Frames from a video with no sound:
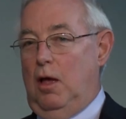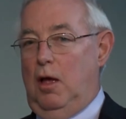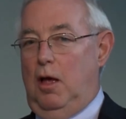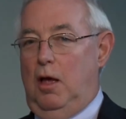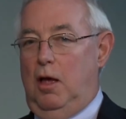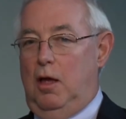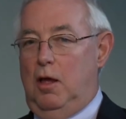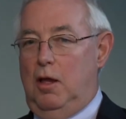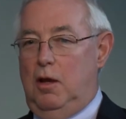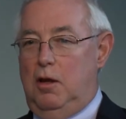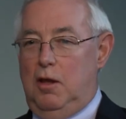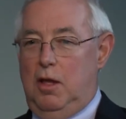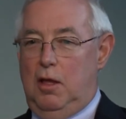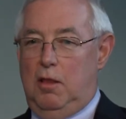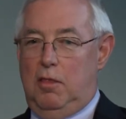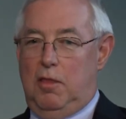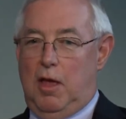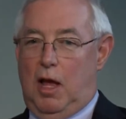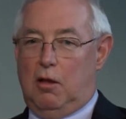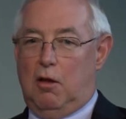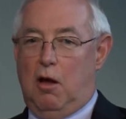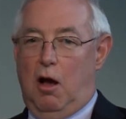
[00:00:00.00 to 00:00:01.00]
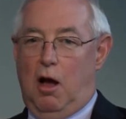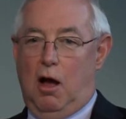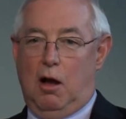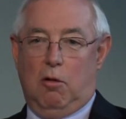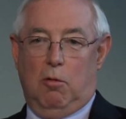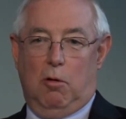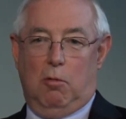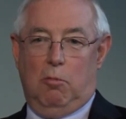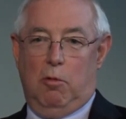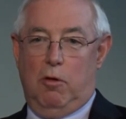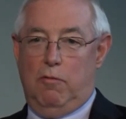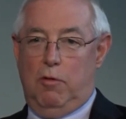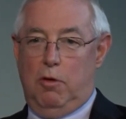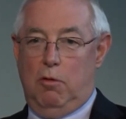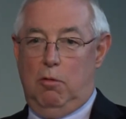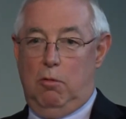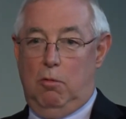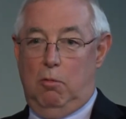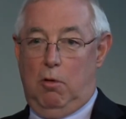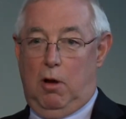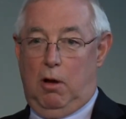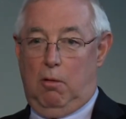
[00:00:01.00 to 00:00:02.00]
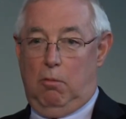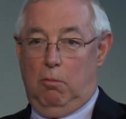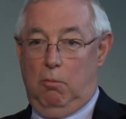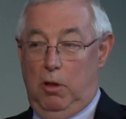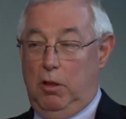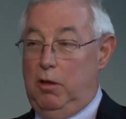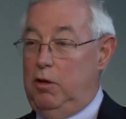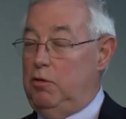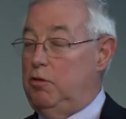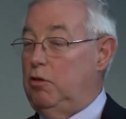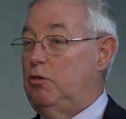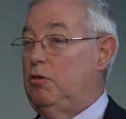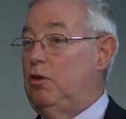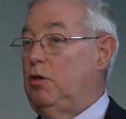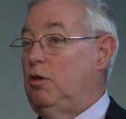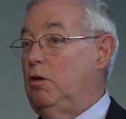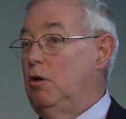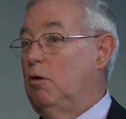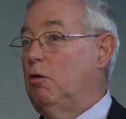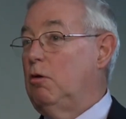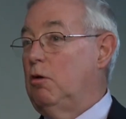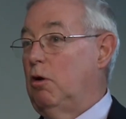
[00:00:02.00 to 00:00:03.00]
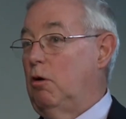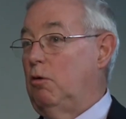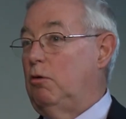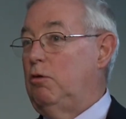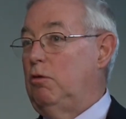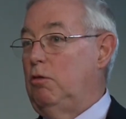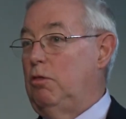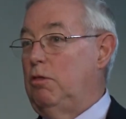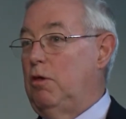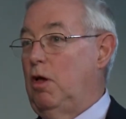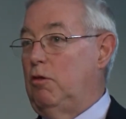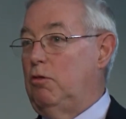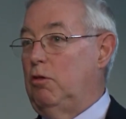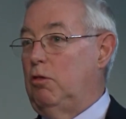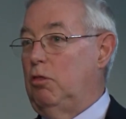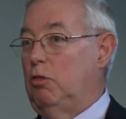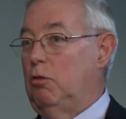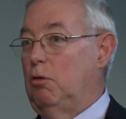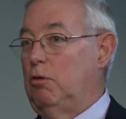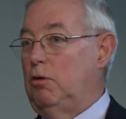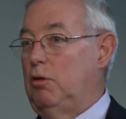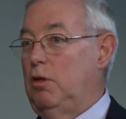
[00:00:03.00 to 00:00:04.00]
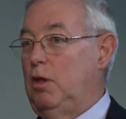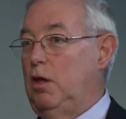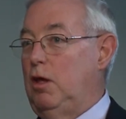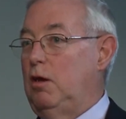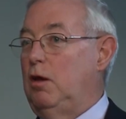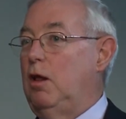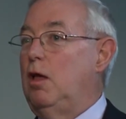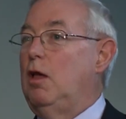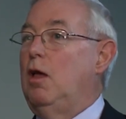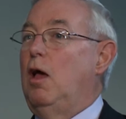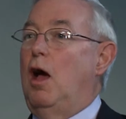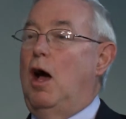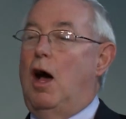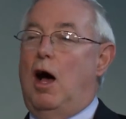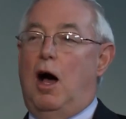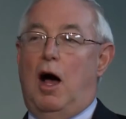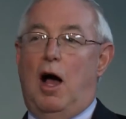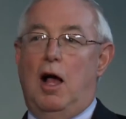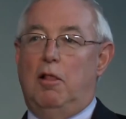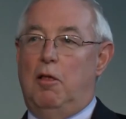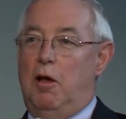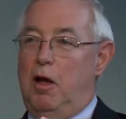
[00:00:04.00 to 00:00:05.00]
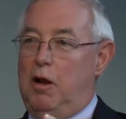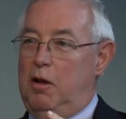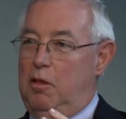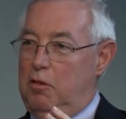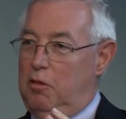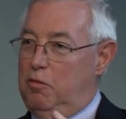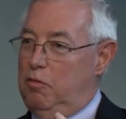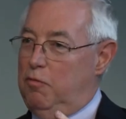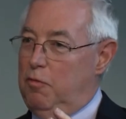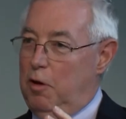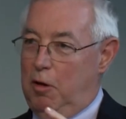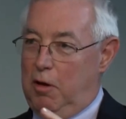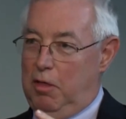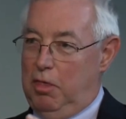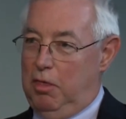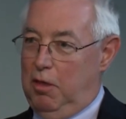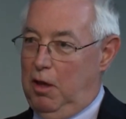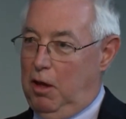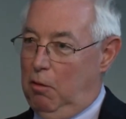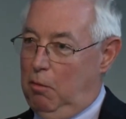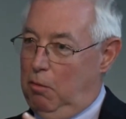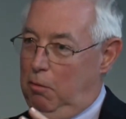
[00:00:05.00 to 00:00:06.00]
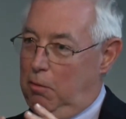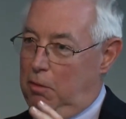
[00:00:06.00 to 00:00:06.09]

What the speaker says: Indeed, that Cochrane review, really just a year ago in 2013, highlighted this very thing.